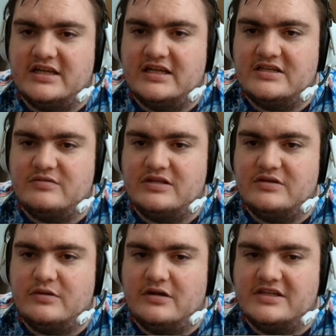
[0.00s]
and had to
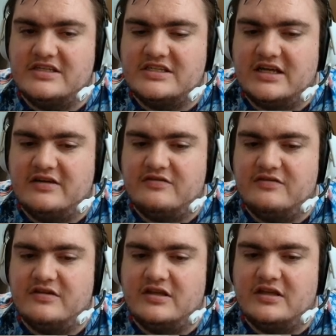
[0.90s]
redo all this
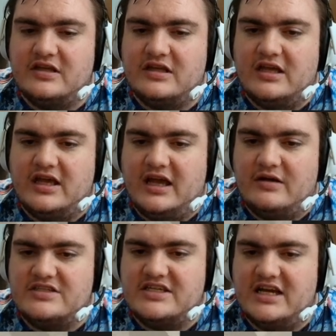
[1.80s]
stuff
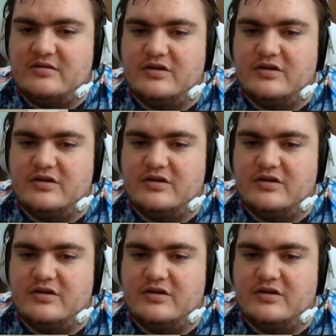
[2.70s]
outside